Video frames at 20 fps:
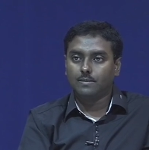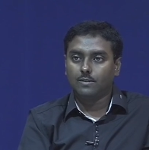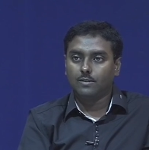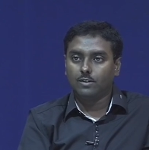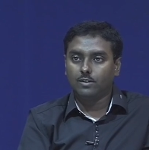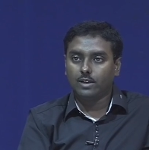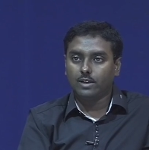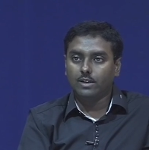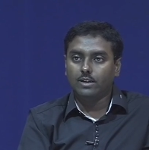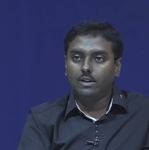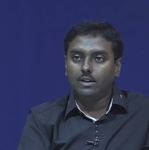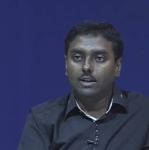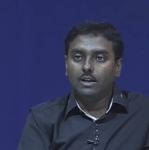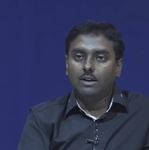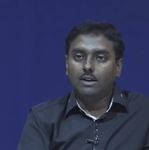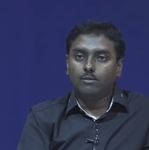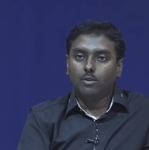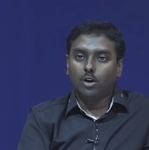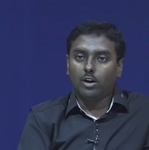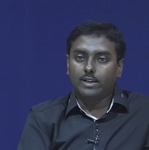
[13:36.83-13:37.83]
Okay.
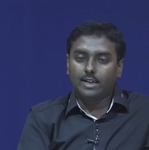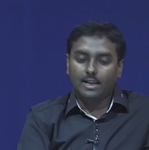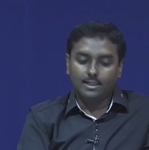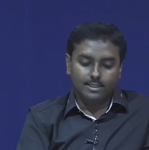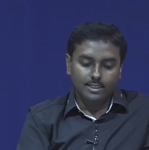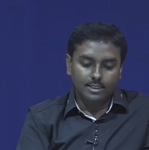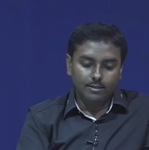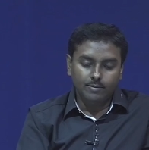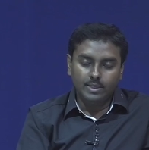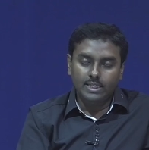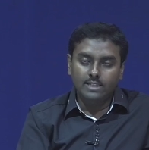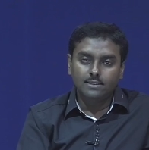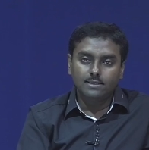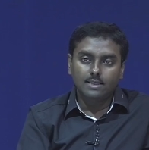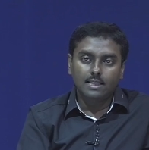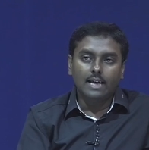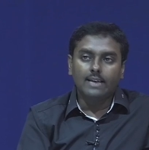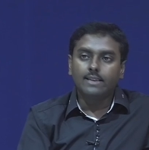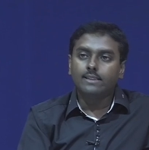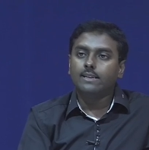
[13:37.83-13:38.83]
Broadcasting means
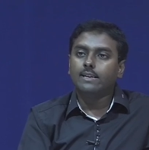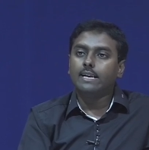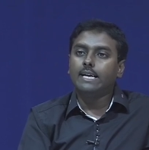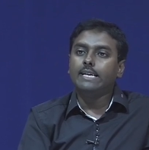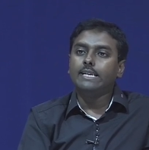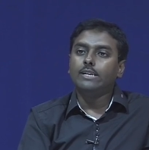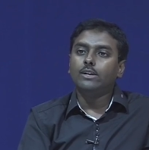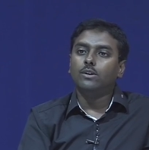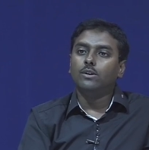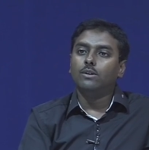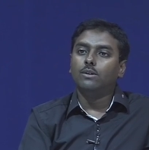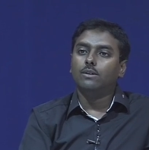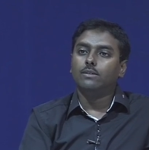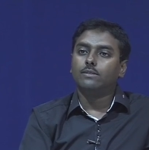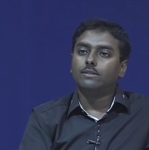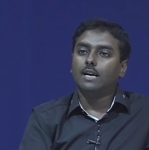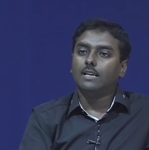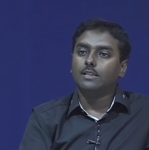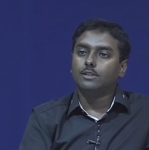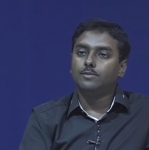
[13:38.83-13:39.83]
like the radio
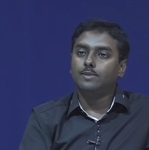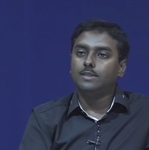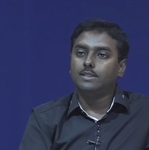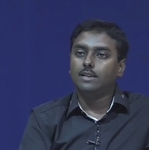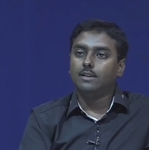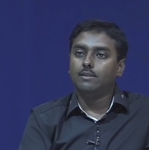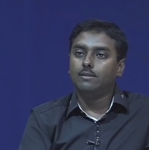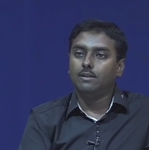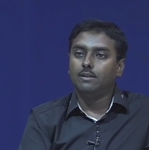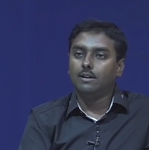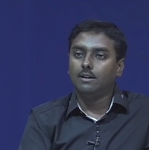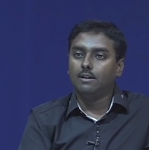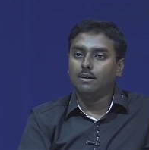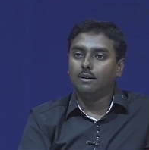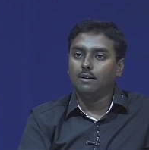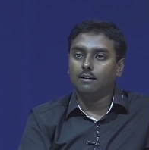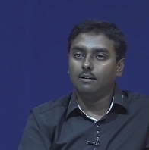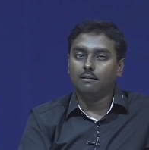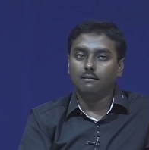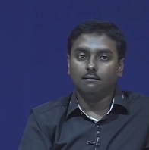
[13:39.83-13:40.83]
transmission
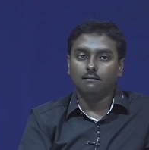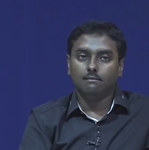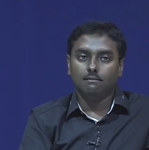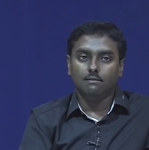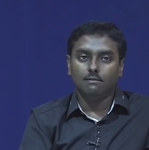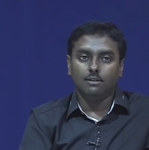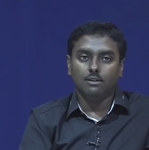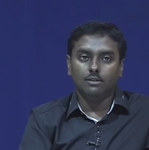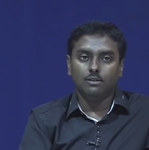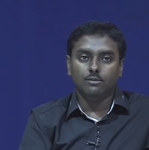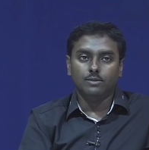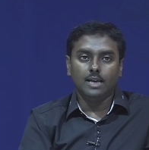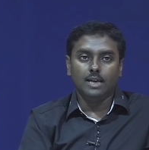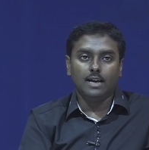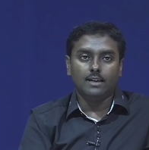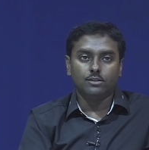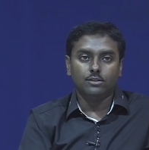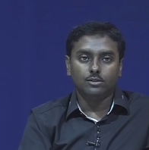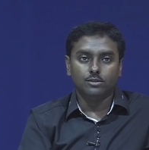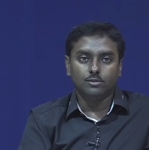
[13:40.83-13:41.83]
uh, we
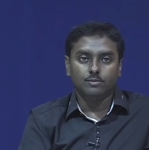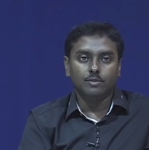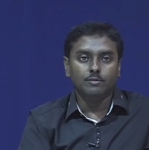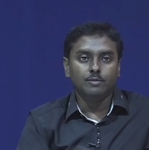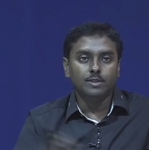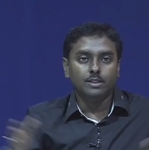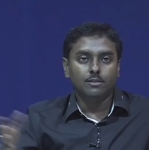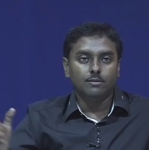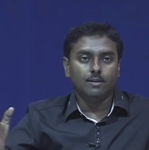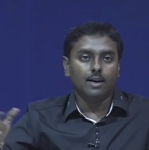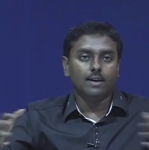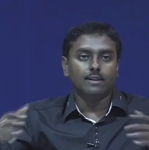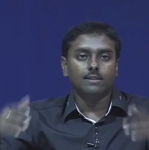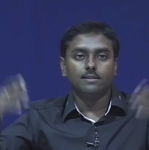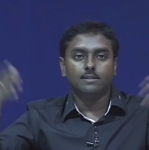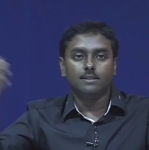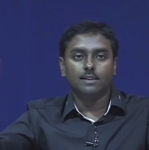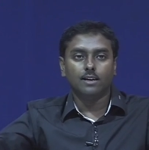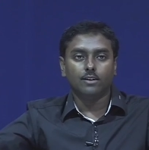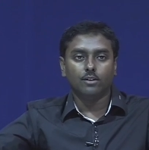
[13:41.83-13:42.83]
had those Vividh
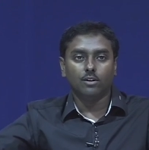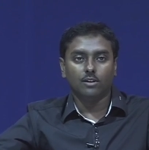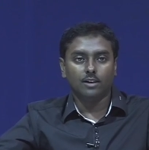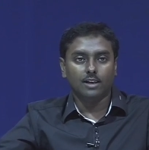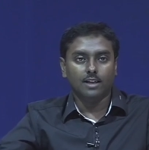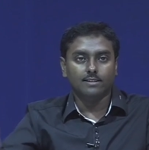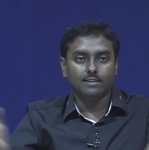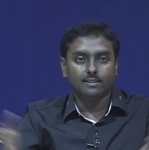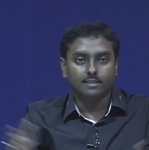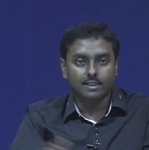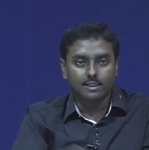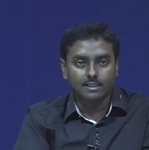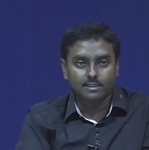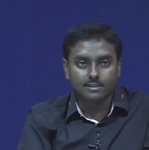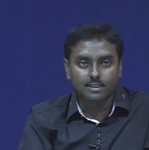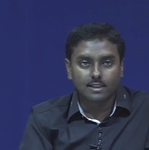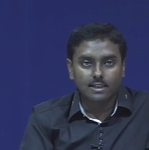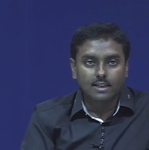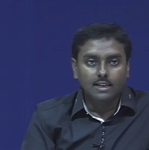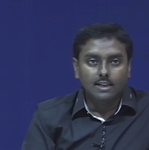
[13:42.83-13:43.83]
Bharati and all other
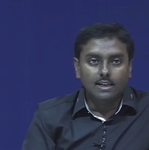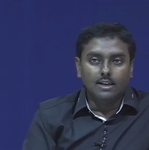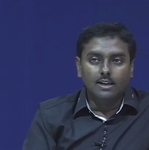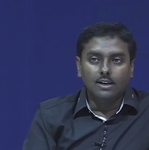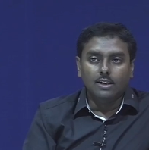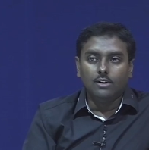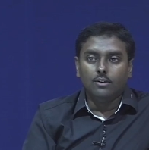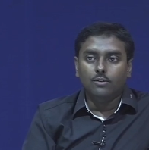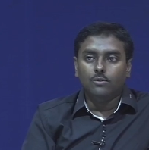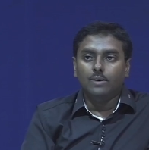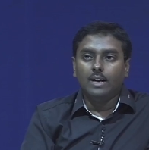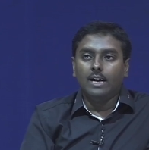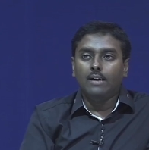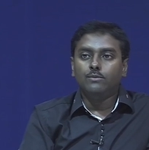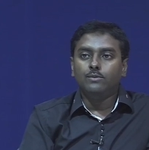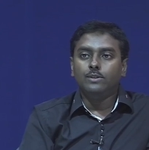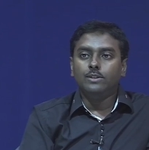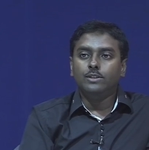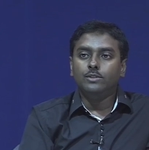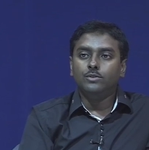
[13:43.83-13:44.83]
things uh, where
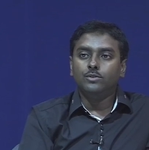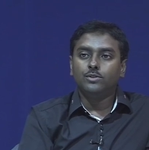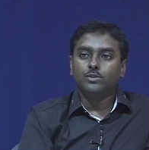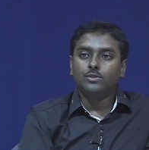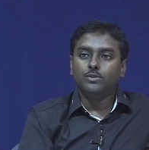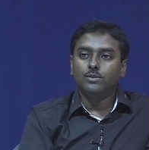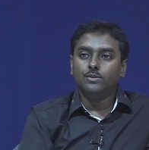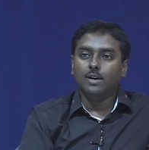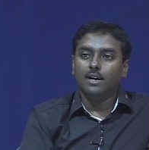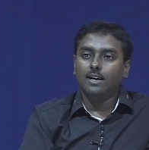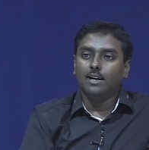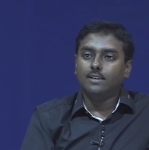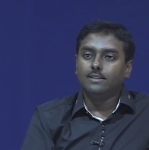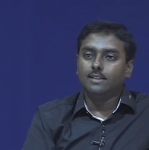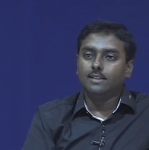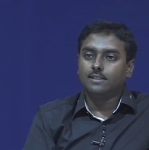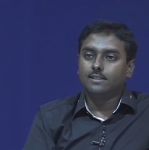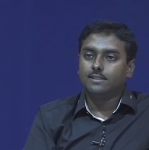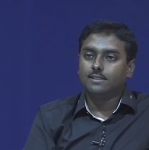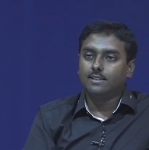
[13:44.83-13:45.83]
we used to uh,
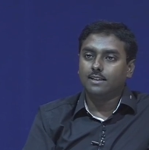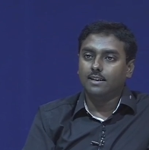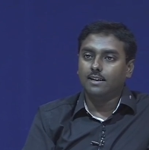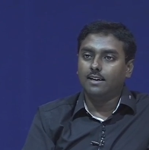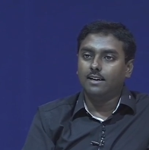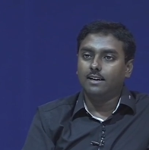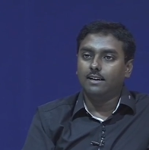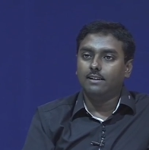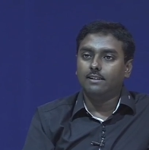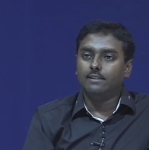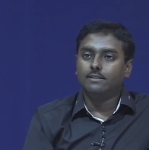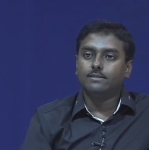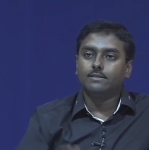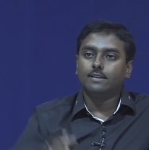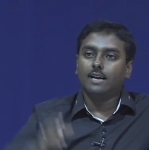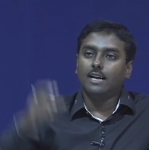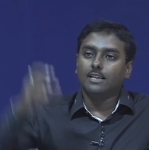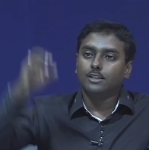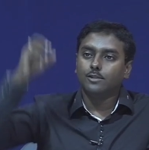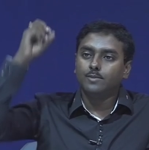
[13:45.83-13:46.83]
just uh,
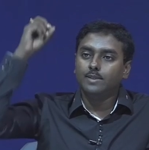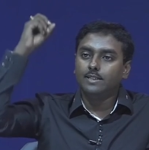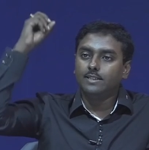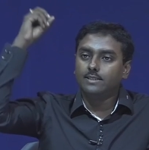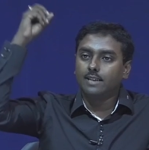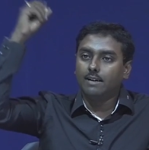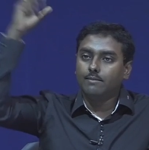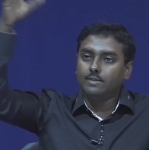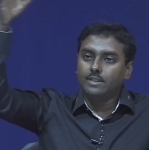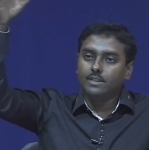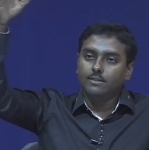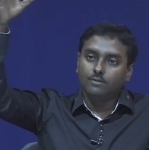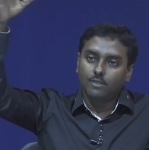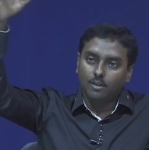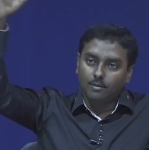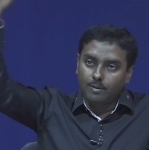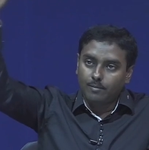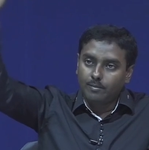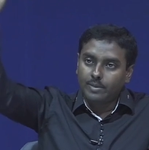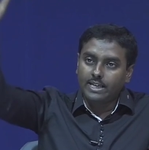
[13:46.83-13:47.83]
transmit something
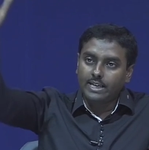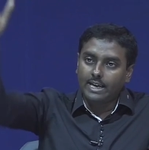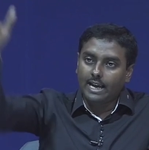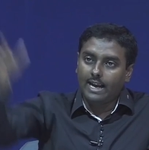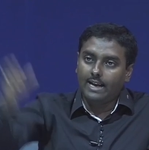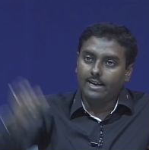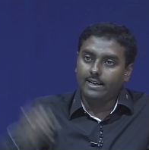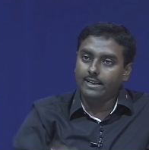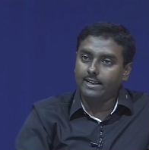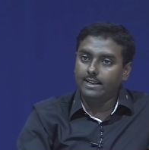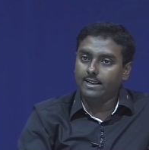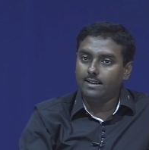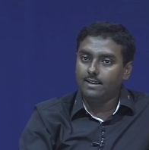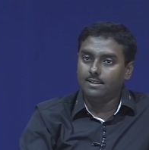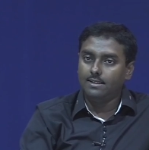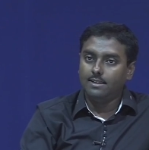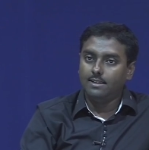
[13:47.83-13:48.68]
from a big antenna